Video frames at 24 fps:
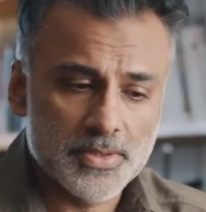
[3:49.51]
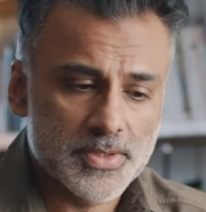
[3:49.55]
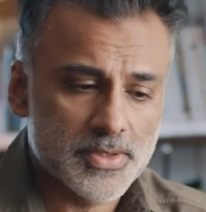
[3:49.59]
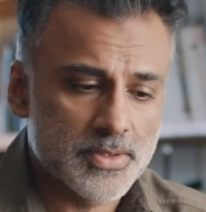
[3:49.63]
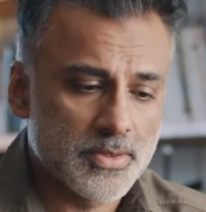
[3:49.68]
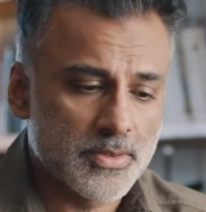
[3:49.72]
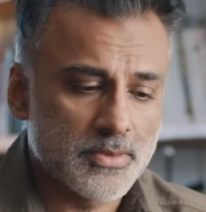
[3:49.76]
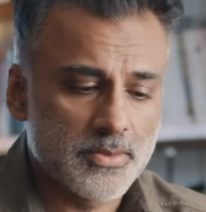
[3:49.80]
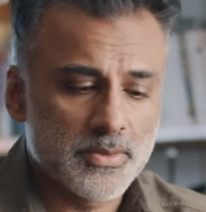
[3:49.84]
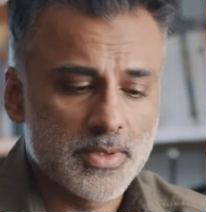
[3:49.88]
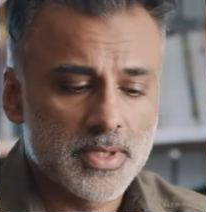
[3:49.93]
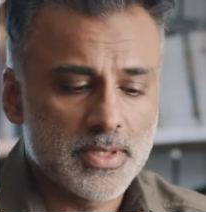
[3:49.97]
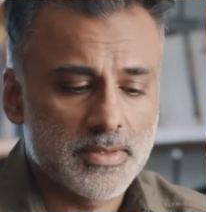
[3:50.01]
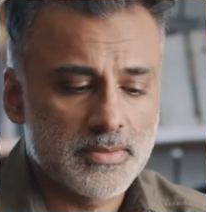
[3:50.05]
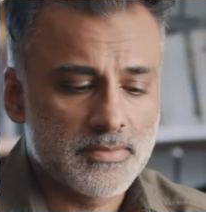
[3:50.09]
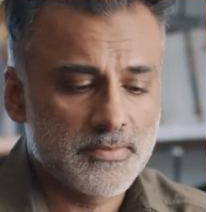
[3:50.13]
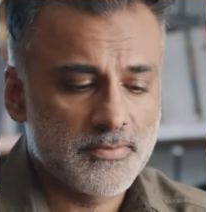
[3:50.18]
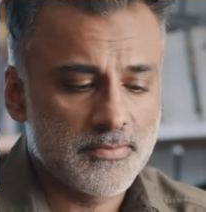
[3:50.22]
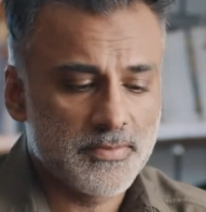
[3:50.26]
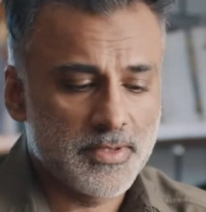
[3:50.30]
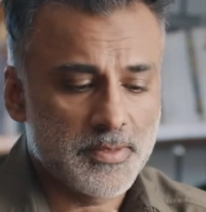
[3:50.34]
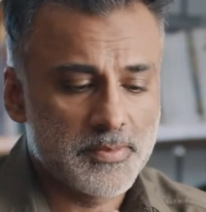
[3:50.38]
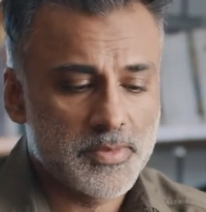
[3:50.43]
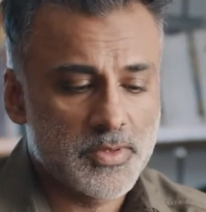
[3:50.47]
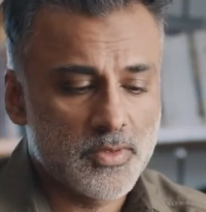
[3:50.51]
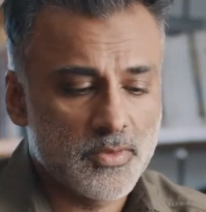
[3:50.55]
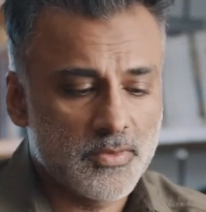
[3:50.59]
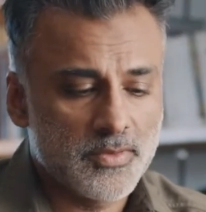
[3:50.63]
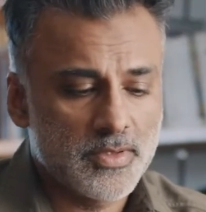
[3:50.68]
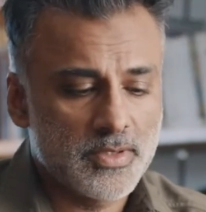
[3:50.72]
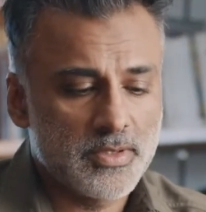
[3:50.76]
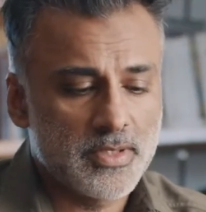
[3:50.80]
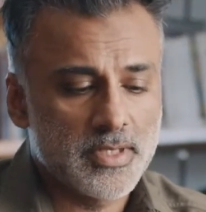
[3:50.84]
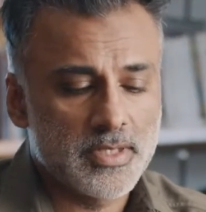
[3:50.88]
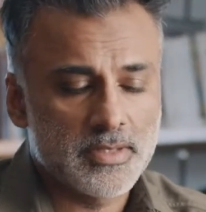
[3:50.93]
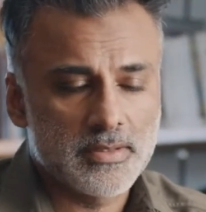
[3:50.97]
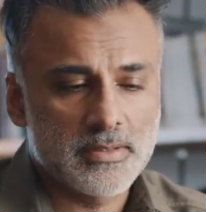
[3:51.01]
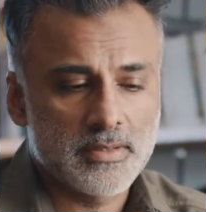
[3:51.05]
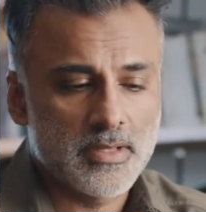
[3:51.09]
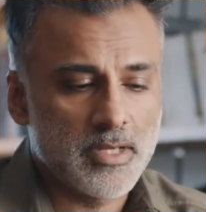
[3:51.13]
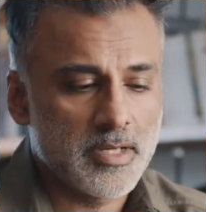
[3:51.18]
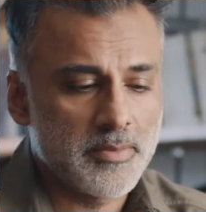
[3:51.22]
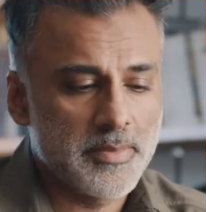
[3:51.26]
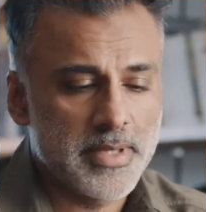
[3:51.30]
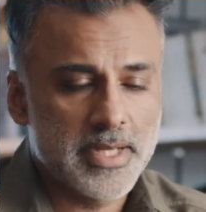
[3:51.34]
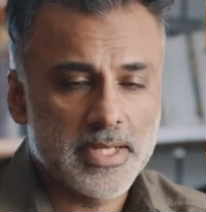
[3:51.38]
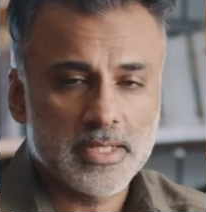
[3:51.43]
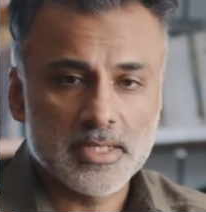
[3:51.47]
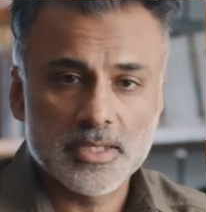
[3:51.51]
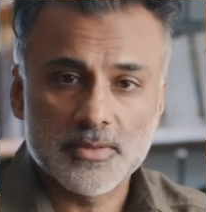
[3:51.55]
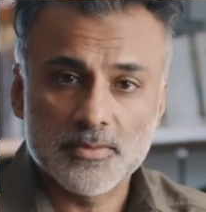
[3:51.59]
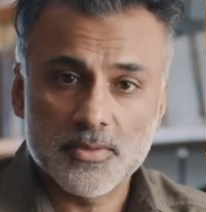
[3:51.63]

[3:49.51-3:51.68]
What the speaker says: so when it flips over, it automatically